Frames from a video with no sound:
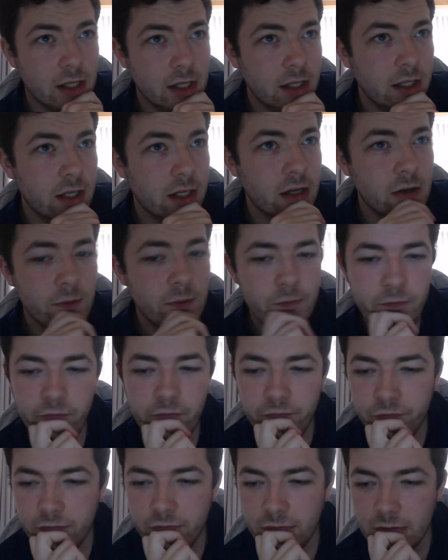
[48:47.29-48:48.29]

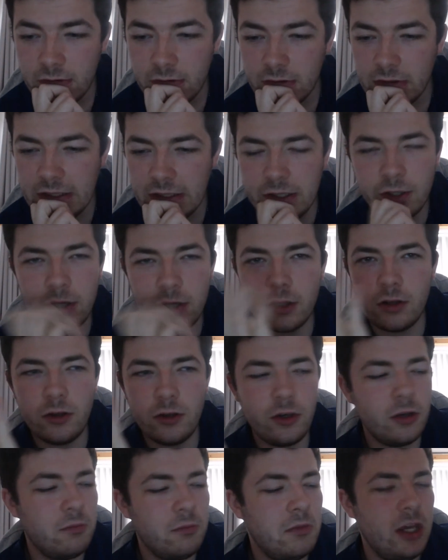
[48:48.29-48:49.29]
Look at
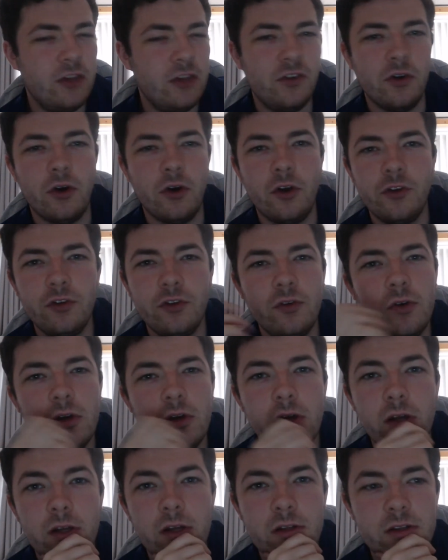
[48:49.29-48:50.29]
Mesut Ozil
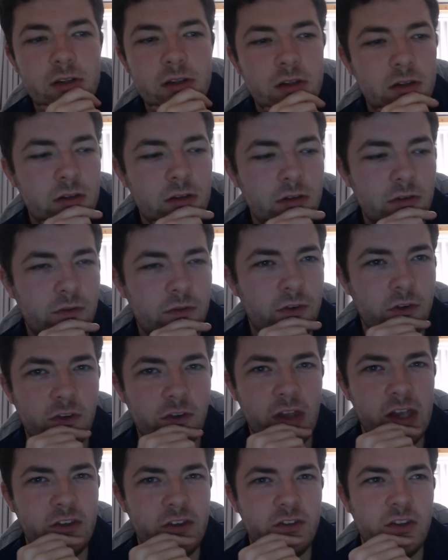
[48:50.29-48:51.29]
for his
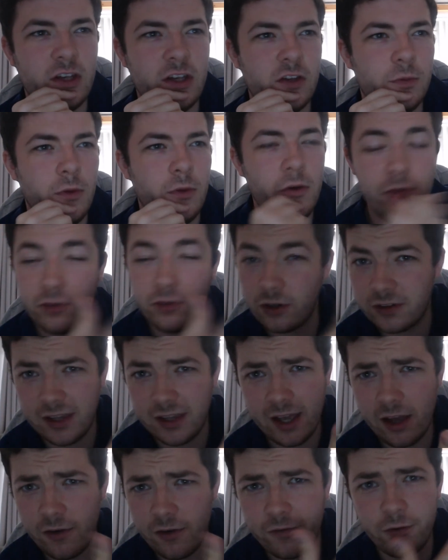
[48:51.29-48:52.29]
last 6 months.
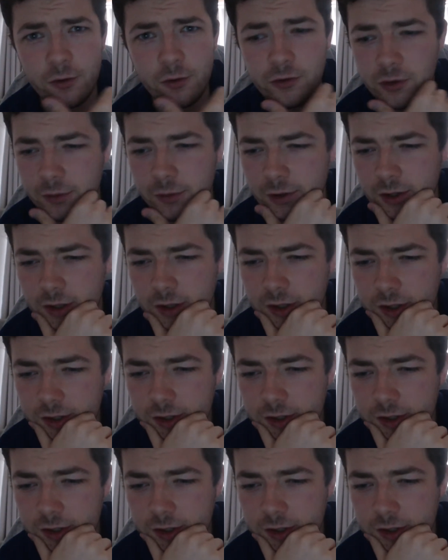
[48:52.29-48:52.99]
Arteta throws him out.